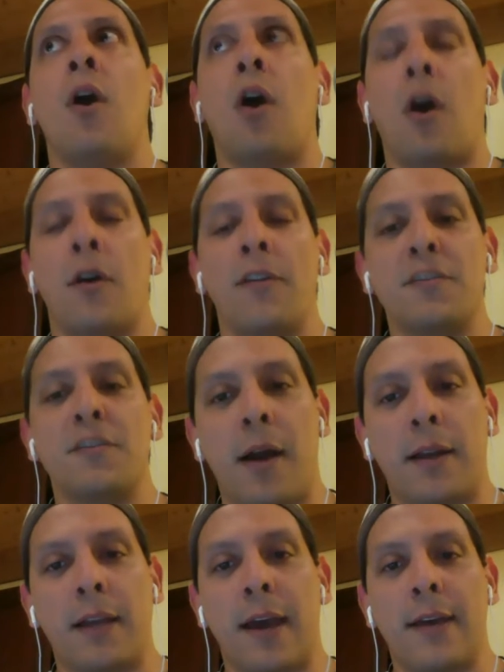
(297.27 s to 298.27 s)
on this
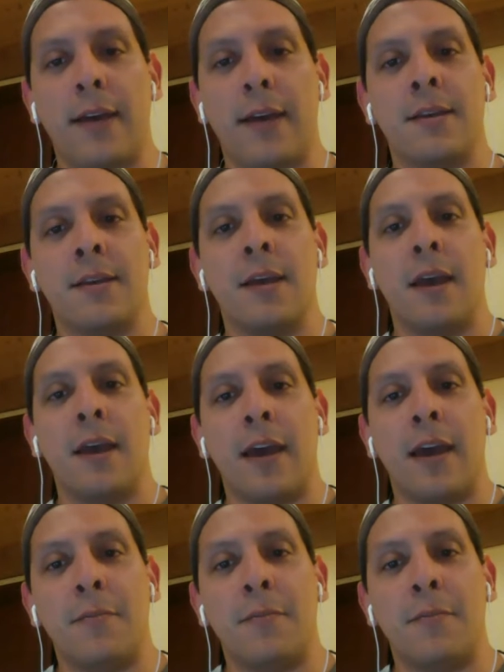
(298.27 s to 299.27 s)
podcast,
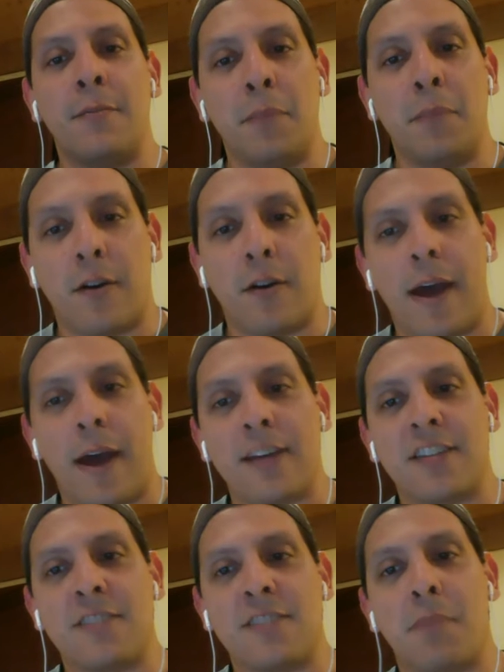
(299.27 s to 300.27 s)
and be
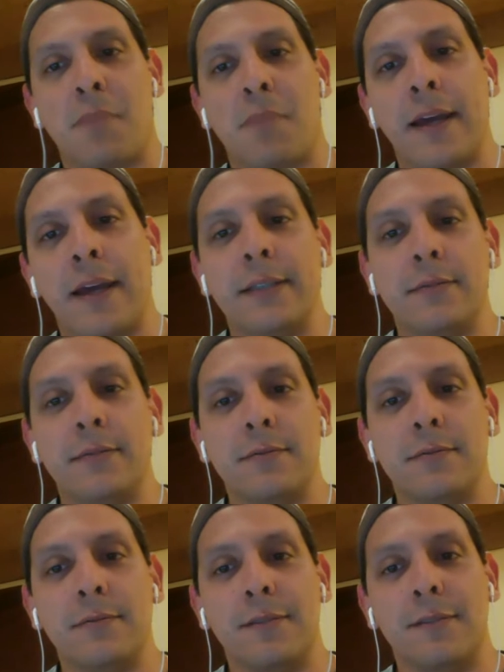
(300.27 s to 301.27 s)
harassed by
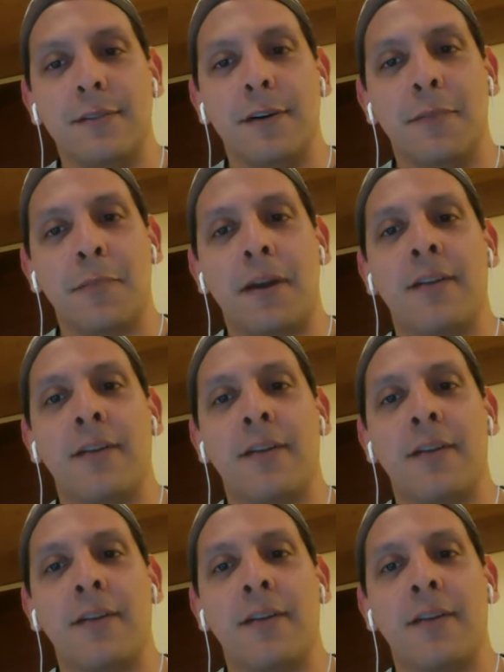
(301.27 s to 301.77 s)
apparently all